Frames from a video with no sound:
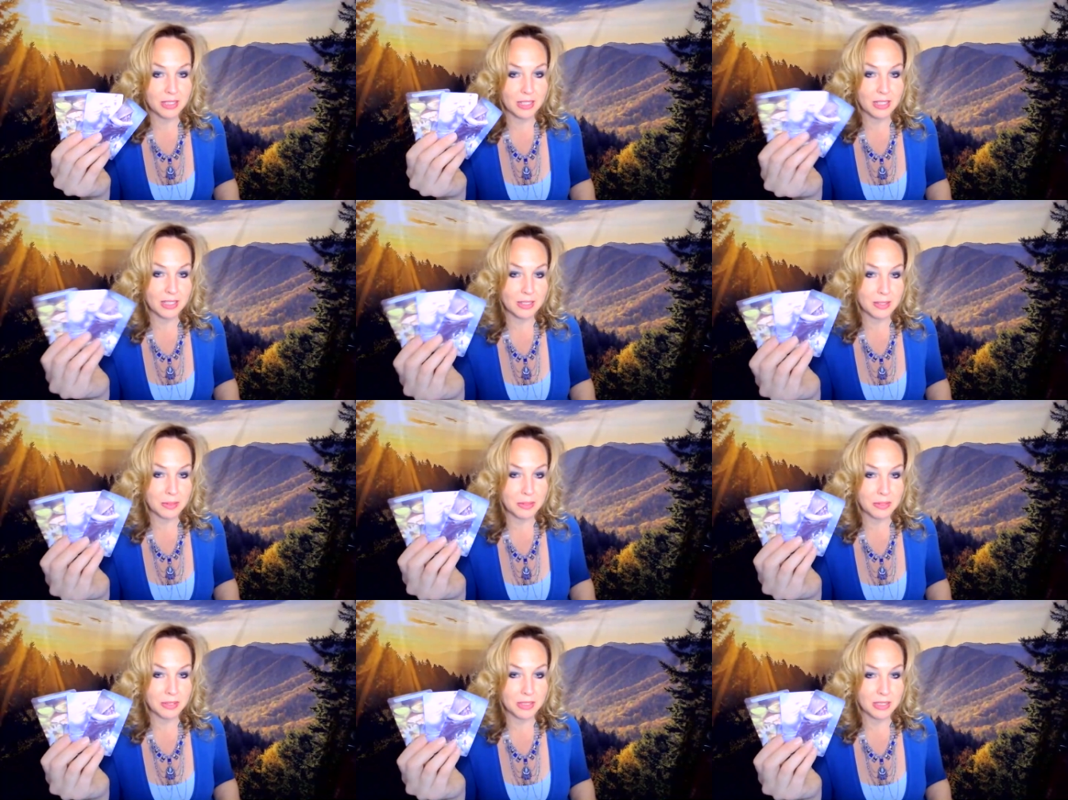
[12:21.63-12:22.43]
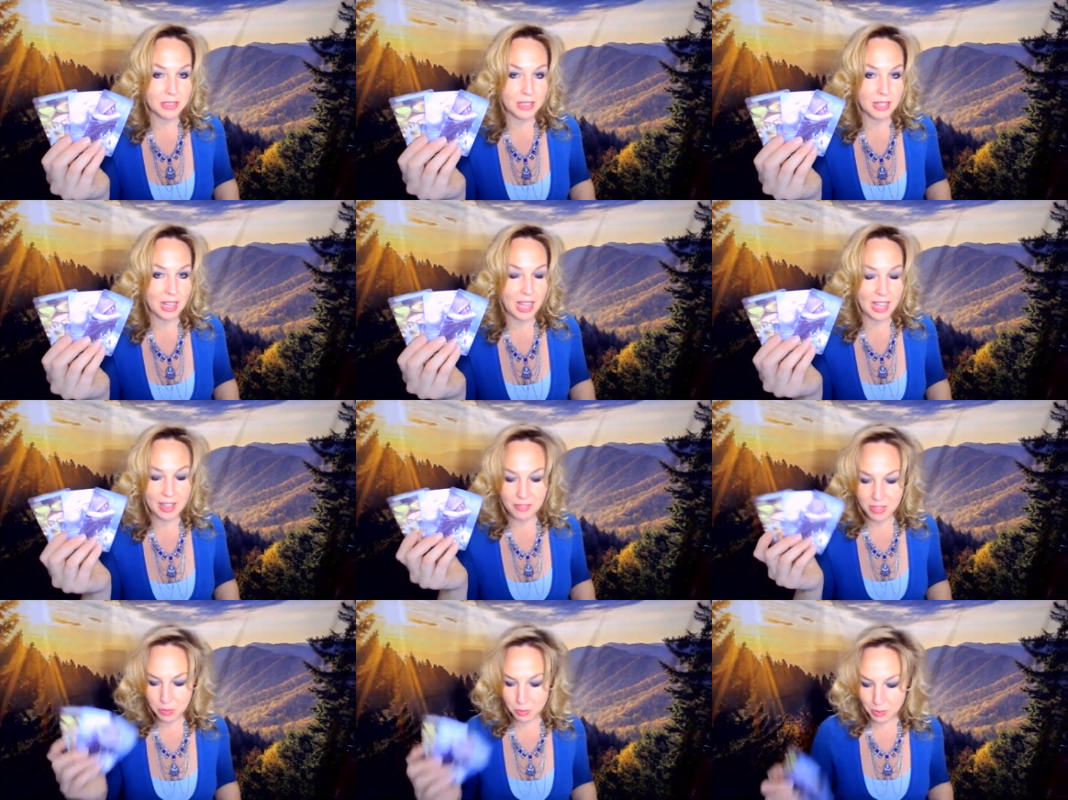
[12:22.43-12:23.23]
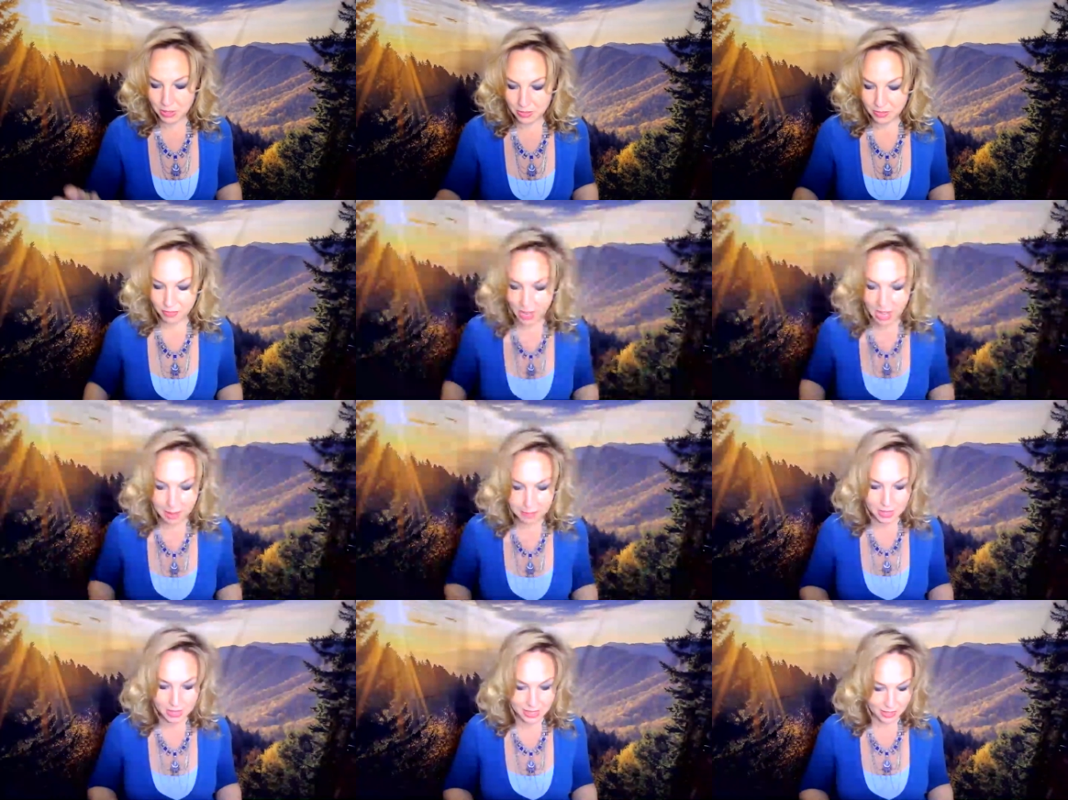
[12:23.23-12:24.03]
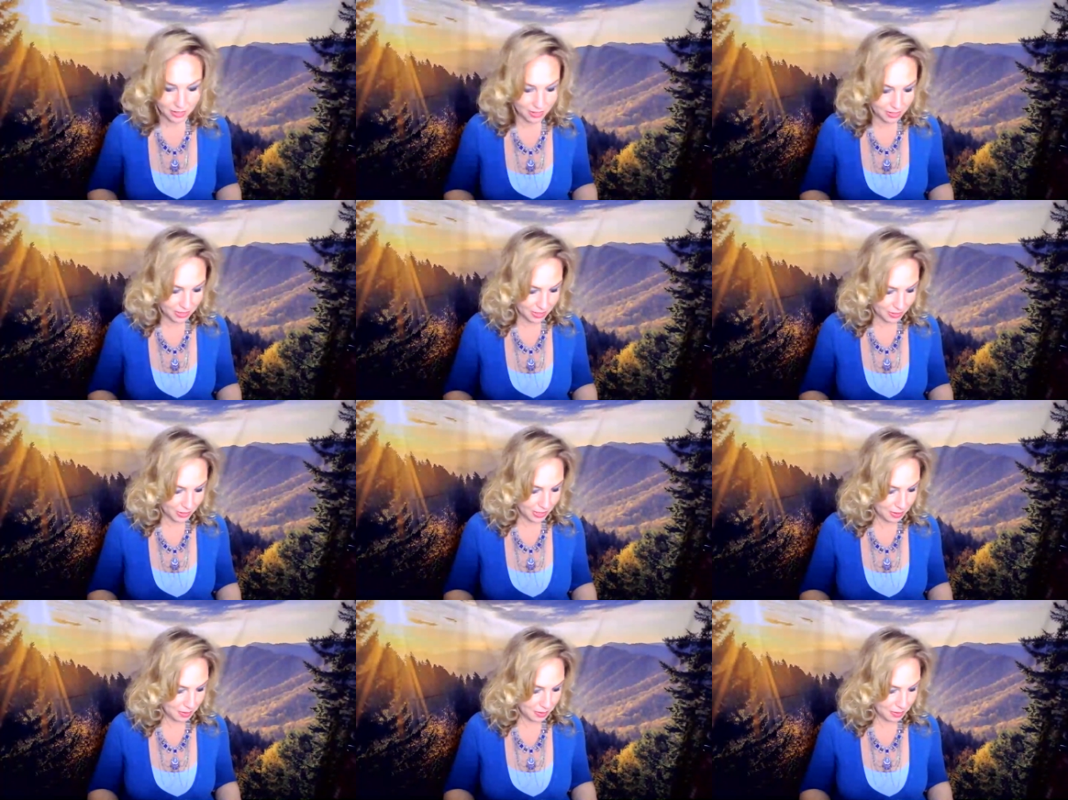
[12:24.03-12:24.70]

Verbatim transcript: oh i have this weird vibe that they're they're going